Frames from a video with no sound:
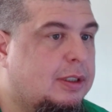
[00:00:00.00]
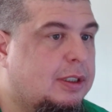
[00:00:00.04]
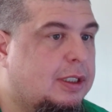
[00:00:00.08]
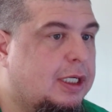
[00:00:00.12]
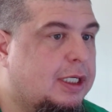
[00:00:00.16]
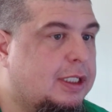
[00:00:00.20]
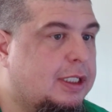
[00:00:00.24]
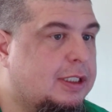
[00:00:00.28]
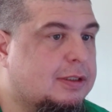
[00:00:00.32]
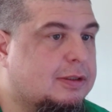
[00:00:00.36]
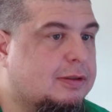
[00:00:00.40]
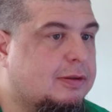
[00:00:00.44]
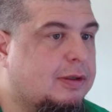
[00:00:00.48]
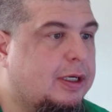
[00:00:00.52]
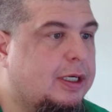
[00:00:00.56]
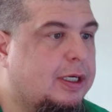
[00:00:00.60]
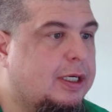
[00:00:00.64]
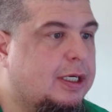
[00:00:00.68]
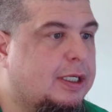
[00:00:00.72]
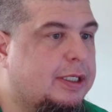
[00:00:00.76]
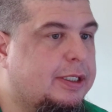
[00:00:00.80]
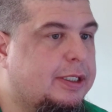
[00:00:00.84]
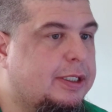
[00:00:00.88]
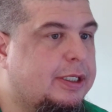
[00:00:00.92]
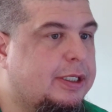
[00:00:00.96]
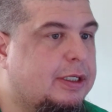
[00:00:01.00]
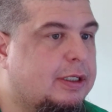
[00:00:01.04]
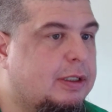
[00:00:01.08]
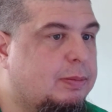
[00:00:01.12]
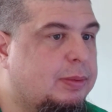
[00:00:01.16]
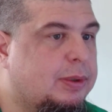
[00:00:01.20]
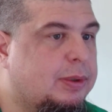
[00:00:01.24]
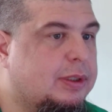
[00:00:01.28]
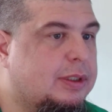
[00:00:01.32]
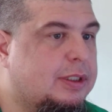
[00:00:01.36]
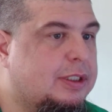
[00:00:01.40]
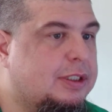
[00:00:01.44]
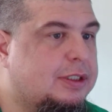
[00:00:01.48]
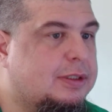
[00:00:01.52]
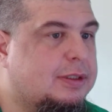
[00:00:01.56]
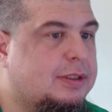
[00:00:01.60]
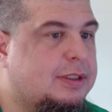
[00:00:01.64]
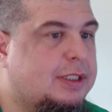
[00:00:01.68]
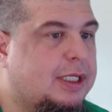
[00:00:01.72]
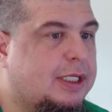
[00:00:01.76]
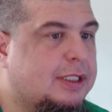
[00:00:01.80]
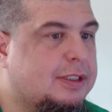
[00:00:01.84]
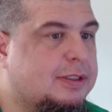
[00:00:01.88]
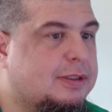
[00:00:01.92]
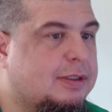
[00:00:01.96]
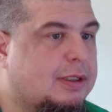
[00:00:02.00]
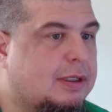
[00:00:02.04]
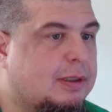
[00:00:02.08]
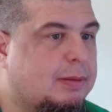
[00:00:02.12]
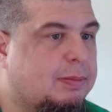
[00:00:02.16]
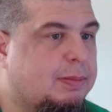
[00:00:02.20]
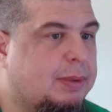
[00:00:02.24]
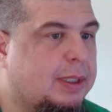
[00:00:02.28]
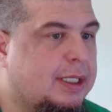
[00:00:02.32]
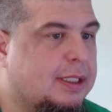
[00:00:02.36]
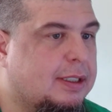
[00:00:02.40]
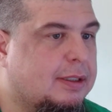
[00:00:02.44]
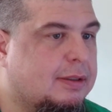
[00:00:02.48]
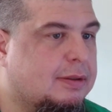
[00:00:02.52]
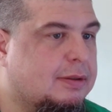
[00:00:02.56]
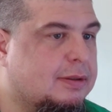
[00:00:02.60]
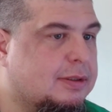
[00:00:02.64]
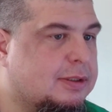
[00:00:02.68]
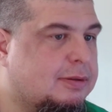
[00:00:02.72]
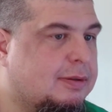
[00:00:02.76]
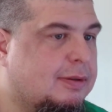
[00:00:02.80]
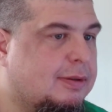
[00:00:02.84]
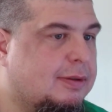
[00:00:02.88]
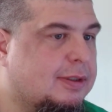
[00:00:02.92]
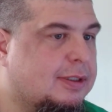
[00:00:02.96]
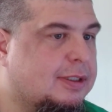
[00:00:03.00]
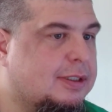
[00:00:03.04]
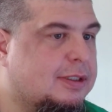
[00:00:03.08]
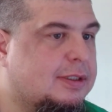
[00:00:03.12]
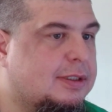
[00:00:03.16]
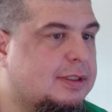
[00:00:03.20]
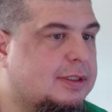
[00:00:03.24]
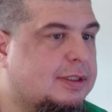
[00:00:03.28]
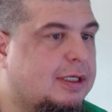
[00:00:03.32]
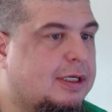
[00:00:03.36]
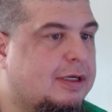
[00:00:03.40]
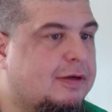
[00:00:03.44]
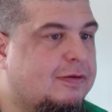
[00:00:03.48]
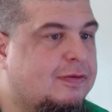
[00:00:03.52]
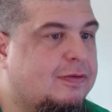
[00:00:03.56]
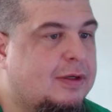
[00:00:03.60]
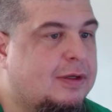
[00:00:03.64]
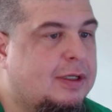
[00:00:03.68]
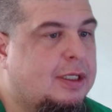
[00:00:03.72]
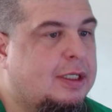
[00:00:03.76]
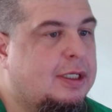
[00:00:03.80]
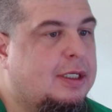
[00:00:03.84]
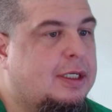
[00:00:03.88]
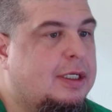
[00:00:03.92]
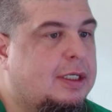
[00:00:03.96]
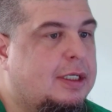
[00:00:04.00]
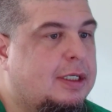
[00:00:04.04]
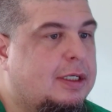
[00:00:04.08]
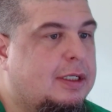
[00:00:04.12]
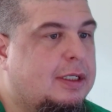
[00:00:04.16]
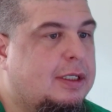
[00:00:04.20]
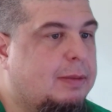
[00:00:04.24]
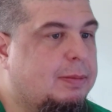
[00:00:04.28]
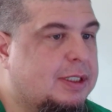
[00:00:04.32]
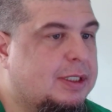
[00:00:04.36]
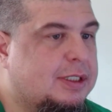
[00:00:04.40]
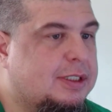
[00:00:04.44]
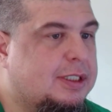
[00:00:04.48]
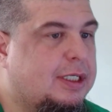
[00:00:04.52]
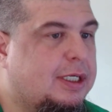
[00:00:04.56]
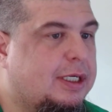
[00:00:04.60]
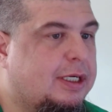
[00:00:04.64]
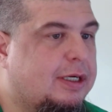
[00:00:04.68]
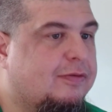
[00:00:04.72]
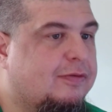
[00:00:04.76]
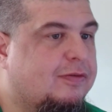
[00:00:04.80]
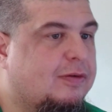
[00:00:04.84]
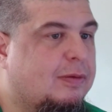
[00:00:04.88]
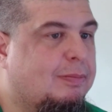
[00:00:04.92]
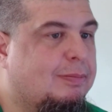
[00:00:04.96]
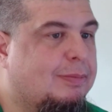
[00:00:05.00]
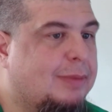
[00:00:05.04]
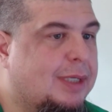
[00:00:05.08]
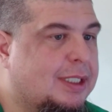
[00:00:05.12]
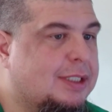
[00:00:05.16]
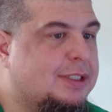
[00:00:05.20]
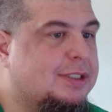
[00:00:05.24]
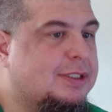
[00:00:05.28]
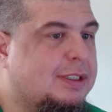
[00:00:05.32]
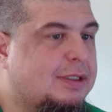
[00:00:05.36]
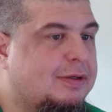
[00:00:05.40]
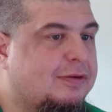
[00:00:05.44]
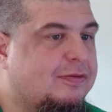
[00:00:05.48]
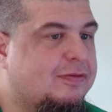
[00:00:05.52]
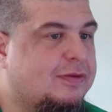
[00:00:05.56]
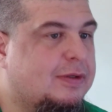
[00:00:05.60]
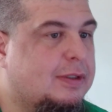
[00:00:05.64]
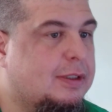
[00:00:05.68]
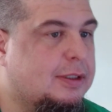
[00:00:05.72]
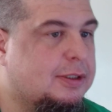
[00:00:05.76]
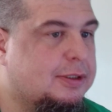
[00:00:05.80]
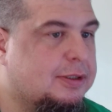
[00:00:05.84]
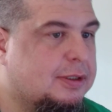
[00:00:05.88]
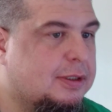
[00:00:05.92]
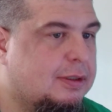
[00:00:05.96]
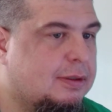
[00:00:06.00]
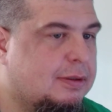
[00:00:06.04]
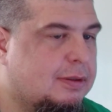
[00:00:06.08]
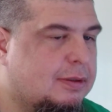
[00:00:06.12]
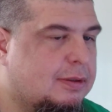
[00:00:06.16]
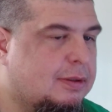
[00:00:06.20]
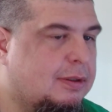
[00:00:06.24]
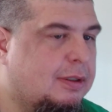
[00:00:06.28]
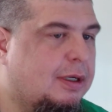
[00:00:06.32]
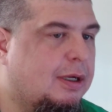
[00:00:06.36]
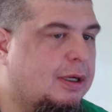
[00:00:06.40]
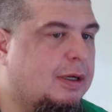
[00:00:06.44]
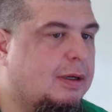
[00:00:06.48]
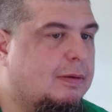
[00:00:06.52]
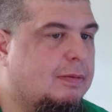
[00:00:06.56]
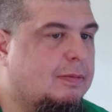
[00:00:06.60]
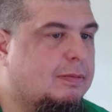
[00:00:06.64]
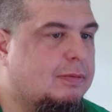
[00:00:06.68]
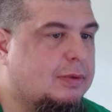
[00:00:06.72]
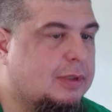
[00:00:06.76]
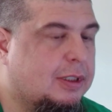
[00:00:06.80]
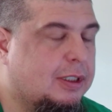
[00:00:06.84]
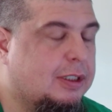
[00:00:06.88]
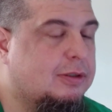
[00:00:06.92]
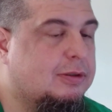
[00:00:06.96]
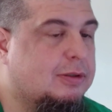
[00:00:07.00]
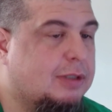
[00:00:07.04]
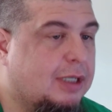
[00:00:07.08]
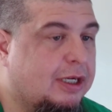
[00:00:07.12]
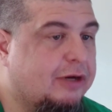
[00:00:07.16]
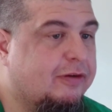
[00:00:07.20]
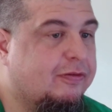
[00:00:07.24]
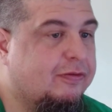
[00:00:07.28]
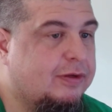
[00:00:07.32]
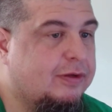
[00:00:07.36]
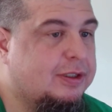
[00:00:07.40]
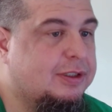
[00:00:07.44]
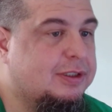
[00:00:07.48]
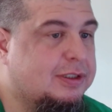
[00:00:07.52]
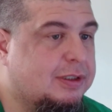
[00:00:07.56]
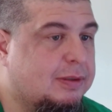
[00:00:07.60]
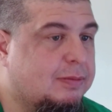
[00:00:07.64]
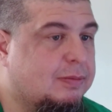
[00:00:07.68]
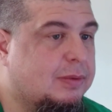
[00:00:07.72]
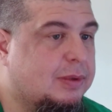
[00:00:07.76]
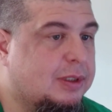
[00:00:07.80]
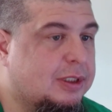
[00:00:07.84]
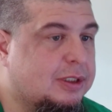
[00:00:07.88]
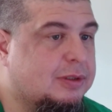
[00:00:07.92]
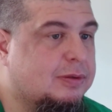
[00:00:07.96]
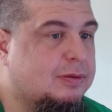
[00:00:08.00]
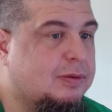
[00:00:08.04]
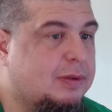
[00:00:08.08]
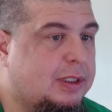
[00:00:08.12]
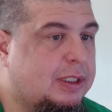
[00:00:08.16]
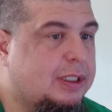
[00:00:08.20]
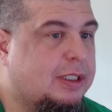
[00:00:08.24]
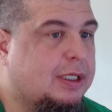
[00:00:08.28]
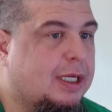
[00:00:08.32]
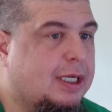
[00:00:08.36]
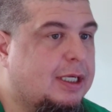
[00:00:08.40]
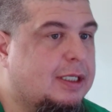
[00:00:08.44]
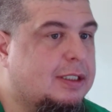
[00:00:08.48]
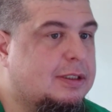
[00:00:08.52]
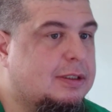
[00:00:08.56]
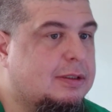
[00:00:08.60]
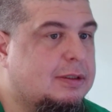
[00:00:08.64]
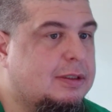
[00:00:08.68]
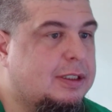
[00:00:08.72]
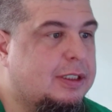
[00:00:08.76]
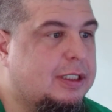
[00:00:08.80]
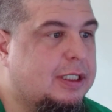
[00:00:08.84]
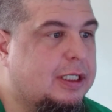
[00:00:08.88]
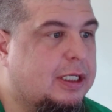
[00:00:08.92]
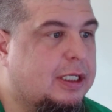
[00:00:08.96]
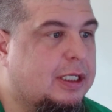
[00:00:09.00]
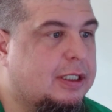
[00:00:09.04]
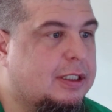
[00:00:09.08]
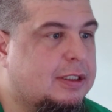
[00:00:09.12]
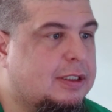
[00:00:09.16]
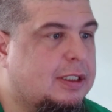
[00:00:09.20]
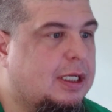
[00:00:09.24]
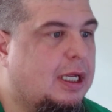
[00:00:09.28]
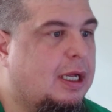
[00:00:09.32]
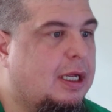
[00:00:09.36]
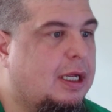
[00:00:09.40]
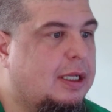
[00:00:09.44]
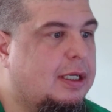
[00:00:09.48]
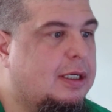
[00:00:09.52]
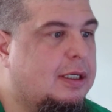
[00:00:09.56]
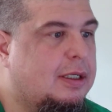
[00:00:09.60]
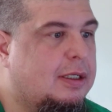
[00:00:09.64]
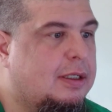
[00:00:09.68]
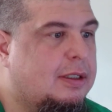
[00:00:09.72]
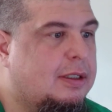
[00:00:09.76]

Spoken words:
Had this great idea to build these Death Star panels, do all this stuff. They've been sitting here for months unfinished. I'm going to try to finish them this week, actually, to get it done.